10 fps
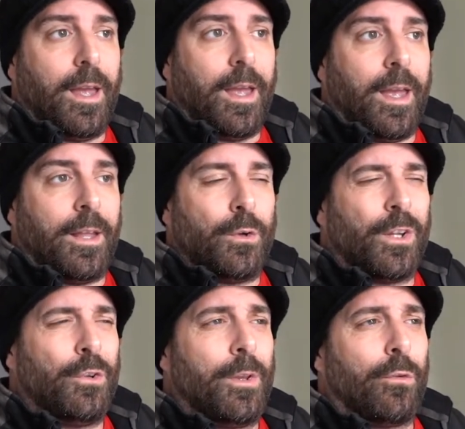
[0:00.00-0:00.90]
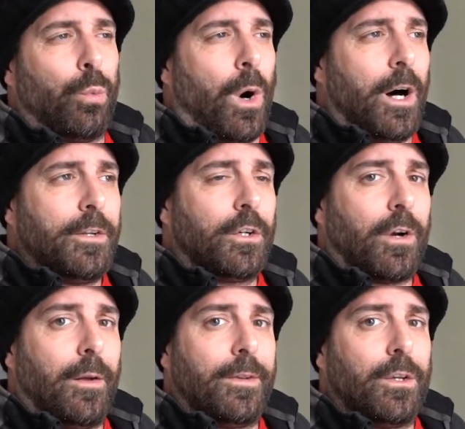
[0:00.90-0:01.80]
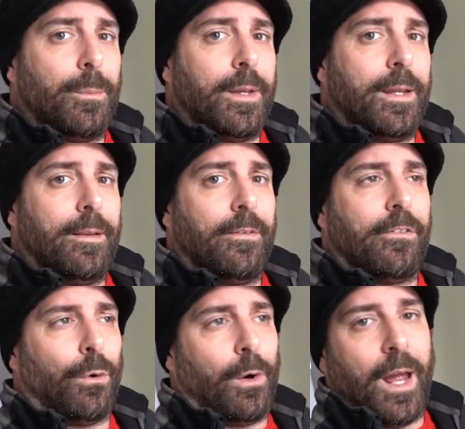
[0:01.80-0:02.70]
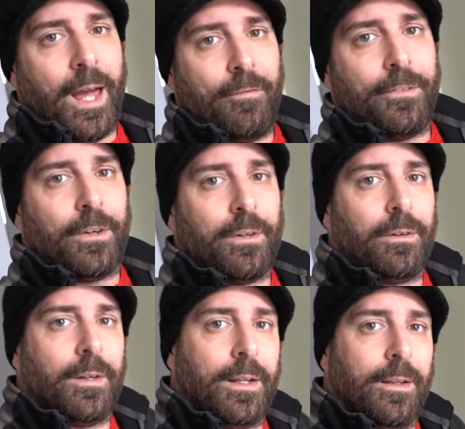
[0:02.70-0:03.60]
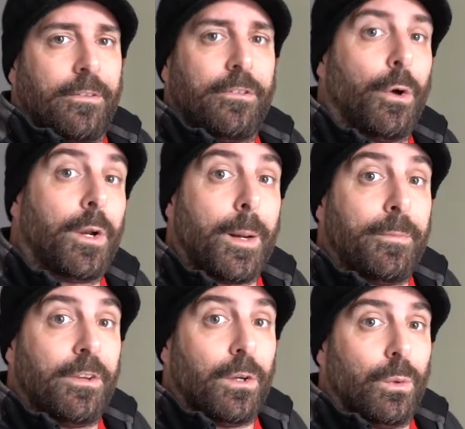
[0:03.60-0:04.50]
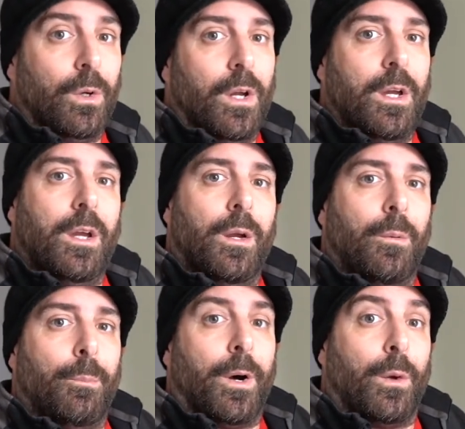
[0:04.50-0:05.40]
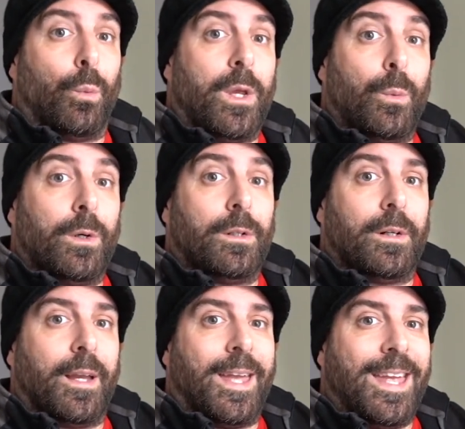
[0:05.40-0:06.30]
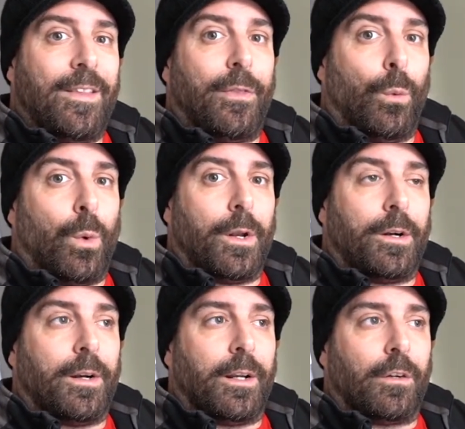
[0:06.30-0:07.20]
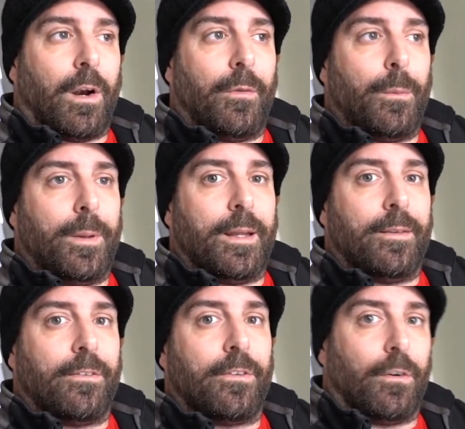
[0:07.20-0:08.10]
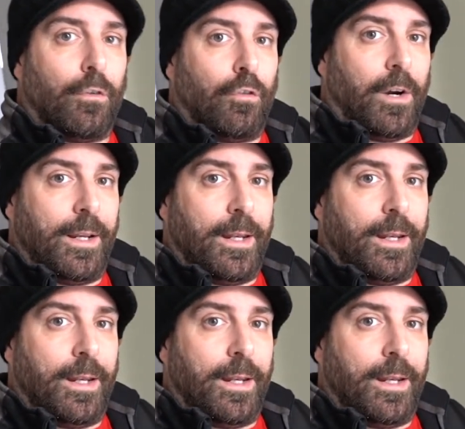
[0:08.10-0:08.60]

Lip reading: And you could do this while you're grounding your beans or after. It's totally up to you. But we will heat the water and ground the beans right